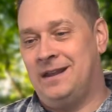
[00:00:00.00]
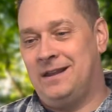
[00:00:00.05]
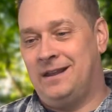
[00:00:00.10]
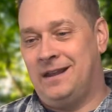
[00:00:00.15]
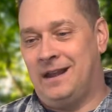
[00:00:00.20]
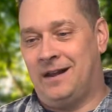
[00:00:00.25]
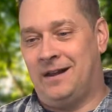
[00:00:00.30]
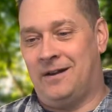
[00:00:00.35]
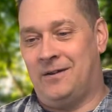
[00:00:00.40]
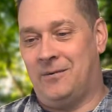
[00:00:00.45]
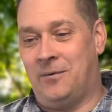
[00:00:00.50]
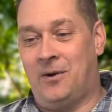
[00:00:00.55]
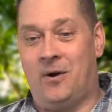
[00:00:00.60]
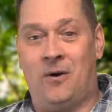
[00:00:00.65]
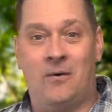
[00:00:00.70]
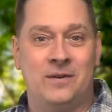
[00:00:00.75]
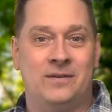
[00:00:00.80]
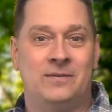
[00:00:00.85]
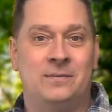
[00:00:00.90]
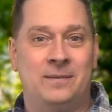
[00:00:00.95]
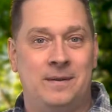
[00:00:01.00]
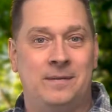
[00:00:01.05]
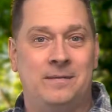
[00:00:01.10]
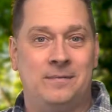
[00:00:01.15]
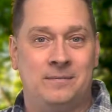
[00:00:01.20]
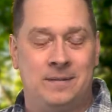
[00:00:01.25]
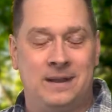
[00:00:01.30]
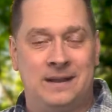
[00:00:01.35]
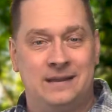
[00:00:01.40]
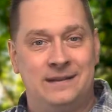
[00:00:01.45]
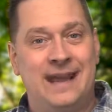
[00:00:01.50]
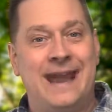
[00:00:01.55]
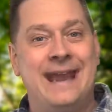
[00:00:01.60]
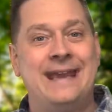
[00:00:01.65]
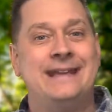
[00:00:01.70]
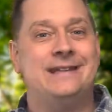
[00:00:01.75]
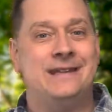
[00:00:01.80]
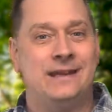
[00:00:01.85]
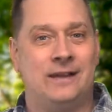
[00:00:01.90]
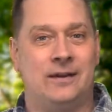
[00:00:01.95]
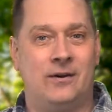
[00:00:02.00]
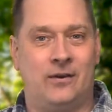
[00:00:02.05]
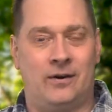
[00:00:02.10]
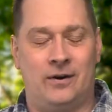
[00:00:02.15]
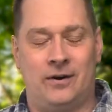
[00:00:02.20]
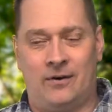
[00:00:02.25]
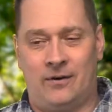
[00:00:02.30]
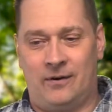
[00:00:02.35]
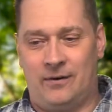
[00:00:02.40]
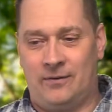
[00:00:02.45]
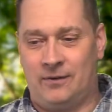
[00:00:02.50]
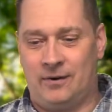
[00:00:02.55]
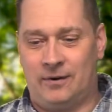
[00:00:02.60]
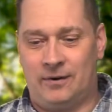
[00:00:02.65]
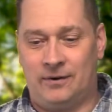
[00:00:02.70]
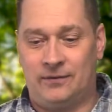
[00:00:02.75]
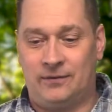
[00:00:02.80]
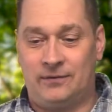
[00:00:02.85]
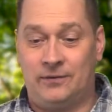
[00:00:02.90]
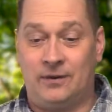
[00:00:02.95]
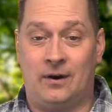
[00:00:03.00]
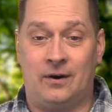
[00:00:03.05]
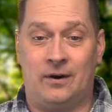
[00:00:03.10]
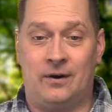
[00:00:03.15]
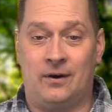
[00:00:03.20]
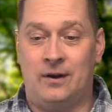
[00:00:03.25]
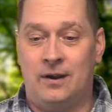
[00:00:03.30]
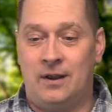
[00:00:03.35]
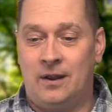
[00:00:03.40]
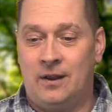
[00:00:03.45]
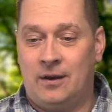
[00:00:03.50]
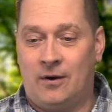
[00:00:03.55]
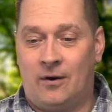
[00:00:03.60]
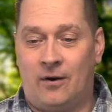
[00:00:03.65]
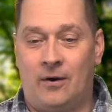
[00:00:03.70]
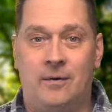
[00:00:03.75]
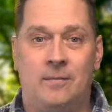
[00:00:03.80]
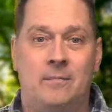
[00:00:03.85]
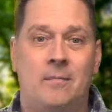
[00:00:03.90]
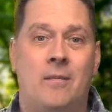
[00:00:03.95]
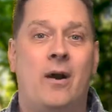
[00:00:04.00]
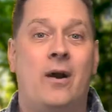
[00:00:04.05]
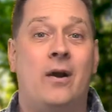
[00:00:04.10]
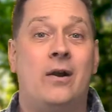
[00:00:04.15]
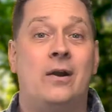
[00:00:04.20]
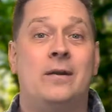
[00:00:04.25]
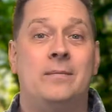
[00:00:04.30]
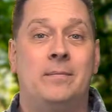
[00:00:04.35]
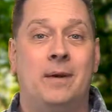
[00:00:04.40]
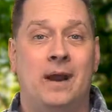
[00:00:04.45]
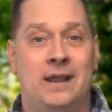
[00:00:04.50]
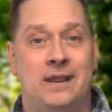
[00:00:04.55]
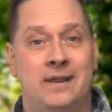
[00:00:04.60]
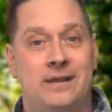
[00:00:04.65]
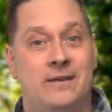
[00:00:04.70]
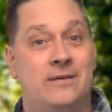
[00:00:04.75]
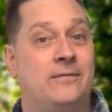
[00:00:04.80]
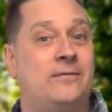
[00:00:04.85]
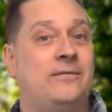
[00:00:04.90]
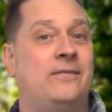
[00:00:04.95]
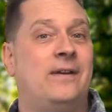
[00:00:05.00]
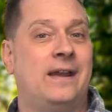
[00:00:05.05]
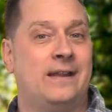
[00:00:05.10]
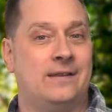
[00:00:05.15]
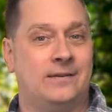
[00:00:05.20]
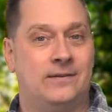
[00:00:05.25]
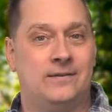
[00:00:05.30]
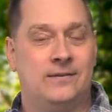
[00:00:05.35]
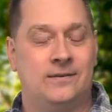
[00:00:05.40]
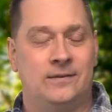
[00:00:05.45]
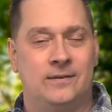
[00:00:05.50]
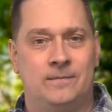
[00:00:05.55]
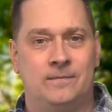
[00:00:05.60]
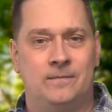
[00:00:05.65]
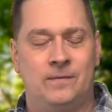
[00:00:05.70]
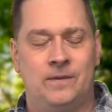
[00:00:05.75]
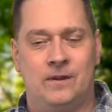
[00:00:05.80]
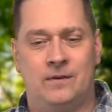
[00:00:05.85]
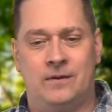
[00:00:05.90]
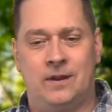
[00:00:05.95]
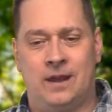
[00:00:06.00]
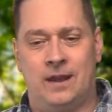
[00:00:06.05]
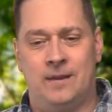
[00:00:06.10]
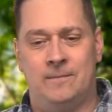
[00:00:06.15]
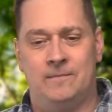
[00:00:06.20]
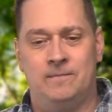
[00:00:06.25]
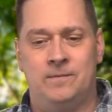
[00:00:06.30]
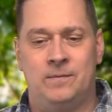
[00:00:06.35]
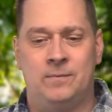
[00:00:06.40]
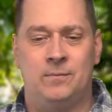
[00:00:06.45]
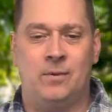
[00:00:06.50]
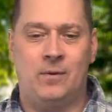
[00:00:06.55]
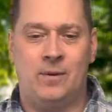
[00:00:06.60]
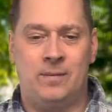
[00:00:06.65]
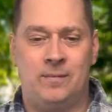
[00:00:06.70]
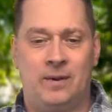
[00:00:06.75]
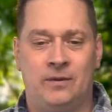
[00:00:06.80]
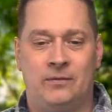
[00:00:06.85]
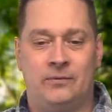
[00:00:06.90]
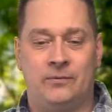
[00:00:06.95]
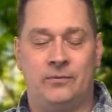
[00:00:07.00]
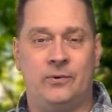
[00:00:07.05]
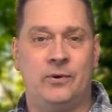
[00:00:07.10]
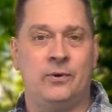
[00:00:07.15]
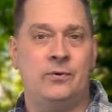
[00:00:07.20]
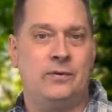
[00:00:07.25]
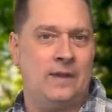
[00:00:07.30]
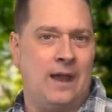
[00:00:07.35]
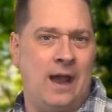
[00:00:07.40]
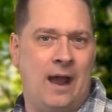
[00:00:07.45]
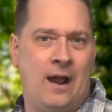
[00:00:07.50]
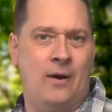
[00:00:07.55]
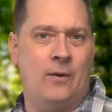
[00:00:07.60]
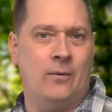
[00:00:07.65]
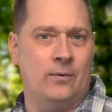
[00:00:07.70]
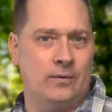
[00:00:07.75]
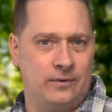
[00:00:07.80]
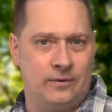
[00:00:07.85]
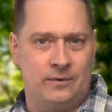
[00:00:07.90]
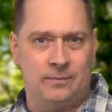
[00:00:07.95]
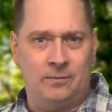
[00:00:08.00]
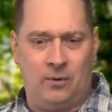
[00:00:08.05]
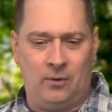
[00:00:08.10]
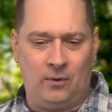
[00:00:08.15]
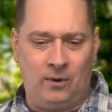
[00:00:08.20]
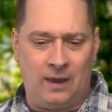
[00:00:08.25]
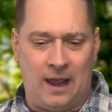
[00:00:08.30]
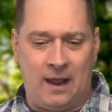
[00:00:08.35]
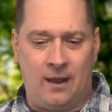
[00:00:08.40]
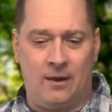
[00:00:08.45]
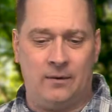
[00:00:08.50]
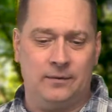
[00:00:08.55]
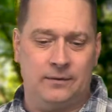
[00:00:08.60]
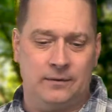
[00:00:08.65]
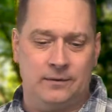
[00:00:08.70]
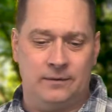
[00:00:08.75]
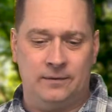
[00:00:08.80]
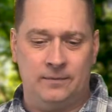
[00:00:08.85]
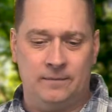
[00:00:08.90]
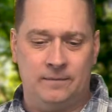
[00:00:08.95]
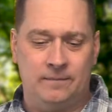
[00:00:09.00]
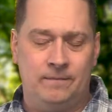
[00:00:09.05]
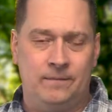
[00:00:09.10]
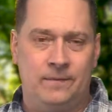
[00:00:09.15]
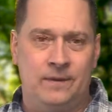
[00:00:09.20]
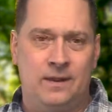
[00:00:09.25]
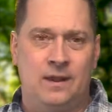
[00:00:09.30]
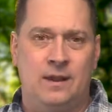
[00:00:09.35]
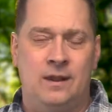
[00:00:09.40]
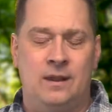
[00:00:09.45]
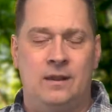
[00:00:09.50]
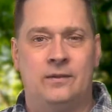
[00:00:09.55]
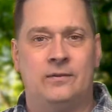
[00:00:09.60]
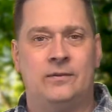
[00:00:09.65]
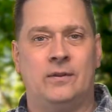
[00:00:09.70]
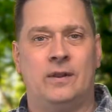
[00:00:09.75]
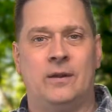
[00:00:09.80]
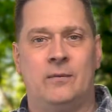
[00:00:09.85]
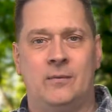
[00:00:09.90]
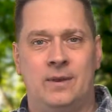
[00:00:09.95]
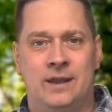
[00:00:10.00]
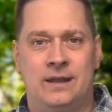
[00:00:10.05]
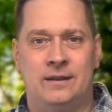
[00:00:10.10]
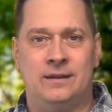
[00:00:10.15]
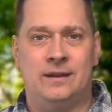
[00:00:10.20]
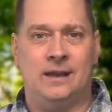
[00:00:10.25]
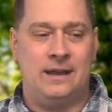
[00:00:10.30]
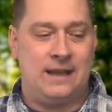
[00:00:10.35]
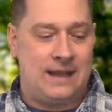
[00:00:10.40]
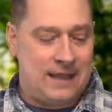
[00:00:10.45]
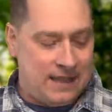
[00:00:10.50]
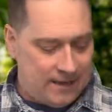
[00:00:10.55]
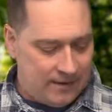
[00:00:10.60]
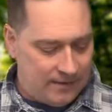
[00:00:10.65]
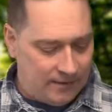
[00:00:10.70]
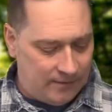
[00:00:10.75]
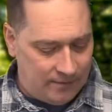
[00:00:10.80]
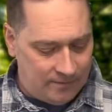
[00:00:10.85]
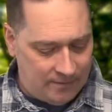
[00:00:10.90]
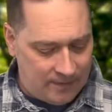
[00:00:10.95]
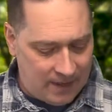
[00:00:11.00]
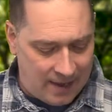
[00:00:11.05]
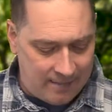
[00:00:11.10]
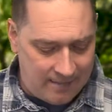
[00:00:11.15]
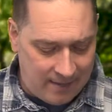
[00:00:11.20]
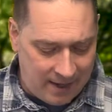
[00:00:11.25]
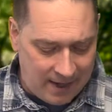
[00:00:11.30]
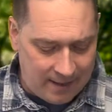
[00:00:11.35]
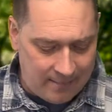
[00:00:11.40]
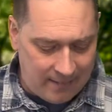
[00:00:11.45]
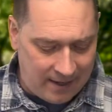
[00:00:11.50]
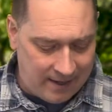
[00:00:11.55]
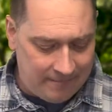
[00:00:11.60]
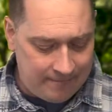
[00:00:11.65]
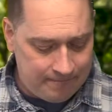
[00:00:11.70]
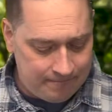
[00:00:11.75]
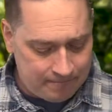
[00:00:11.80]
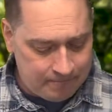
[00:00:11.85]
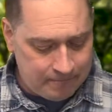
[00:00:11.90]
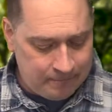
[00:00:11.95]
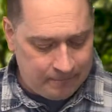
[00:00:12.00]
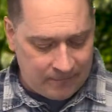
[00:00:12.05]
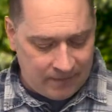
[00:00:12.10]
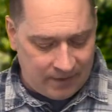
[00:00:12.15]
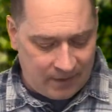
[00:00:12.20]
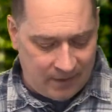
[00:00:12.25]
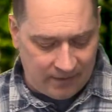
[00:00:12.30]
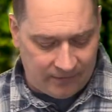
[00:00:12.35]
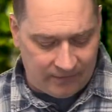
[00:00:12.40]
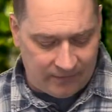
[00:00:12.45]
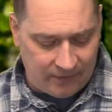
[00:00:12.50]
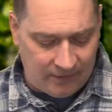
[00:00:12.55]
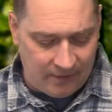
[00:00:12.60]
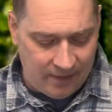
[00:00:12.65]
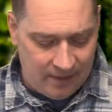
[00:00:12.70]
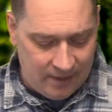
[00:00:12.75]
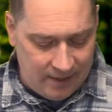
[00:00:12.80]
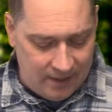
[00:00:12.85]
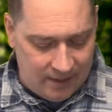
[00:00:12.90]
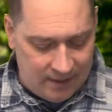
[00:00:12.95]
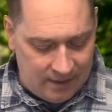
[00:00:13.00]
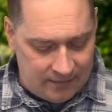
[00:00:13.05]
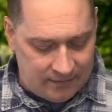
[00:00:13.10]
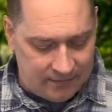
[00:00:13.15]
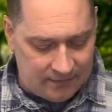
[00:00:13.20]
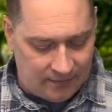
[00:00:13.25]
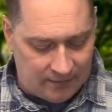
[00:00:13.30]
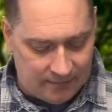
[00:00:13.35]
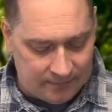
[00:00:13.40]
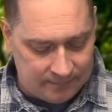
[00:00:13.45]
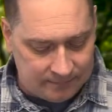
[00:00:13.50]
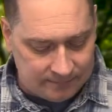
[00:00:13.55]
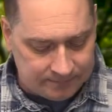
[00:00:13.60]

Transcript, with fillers: uh, will always be, be tainted or, or, or, or, marred by the offense, okay? But we must root out, pull out, so that we can then heal. Amen? Uh, so so